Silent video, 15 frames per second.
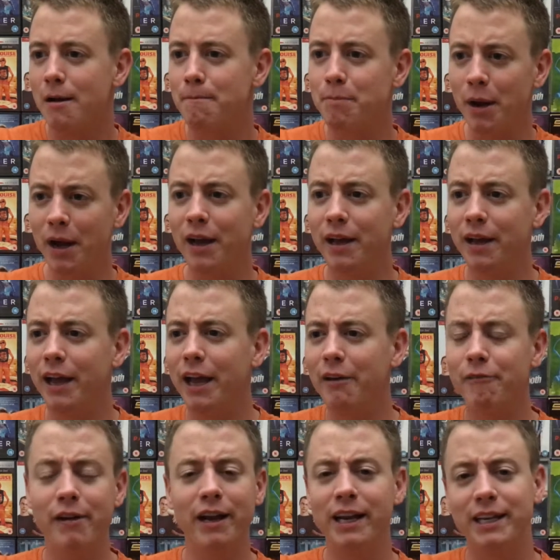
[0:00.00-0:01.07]
but it
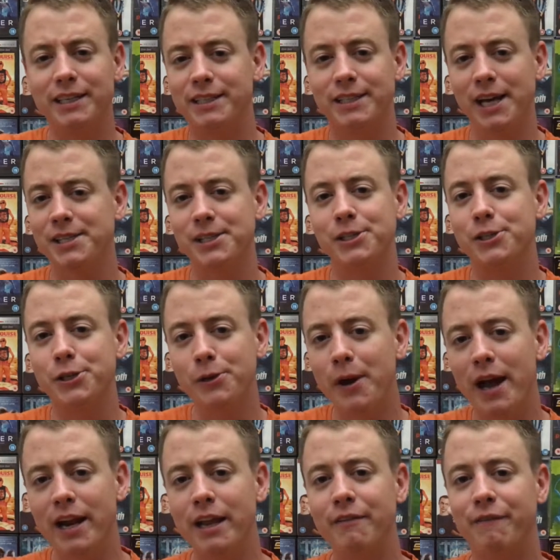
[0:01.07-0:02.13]
really doesn't do
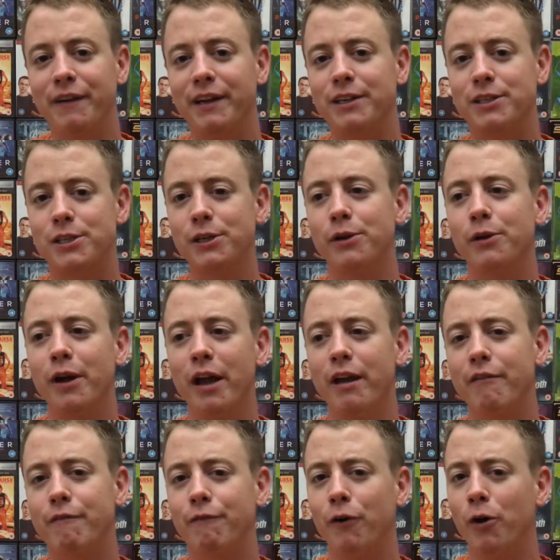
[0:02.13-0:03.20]
anything to
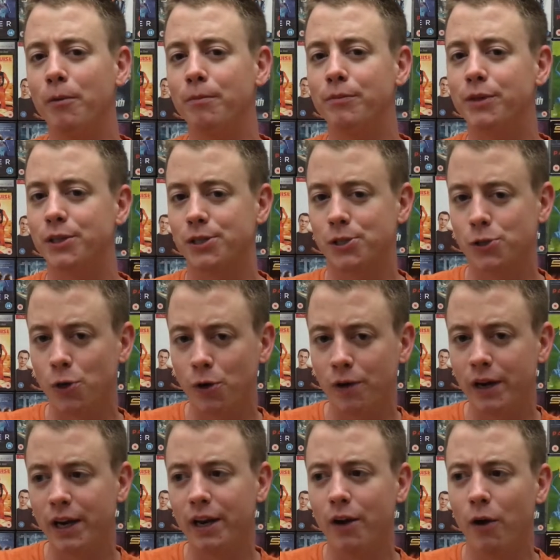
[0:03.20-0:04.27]
inform the
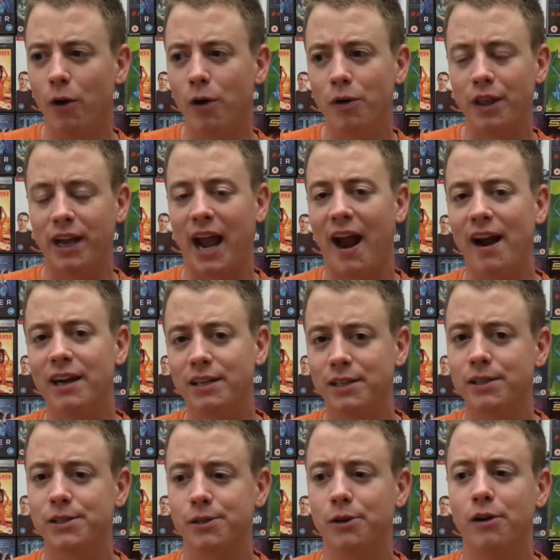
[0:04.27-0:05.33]
story or the
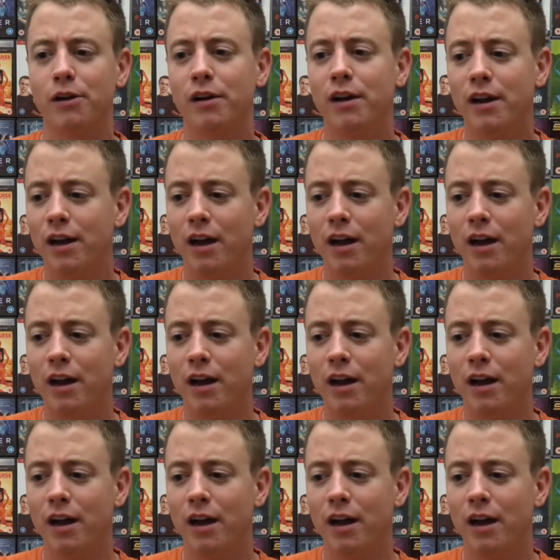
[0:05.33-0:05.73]
characters or